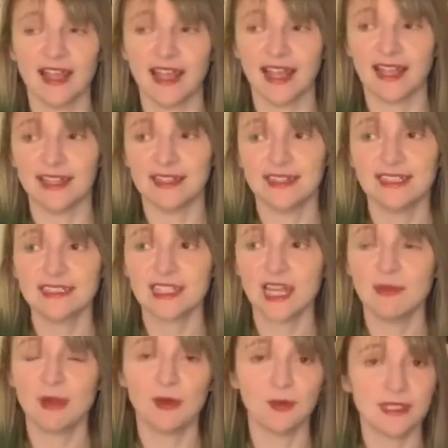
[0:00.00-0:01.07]
And this
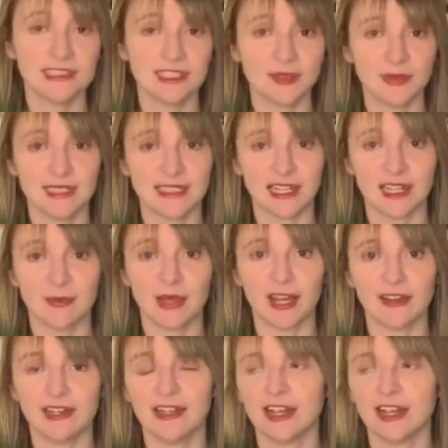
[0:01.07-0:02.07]
time I was going to be sad about it.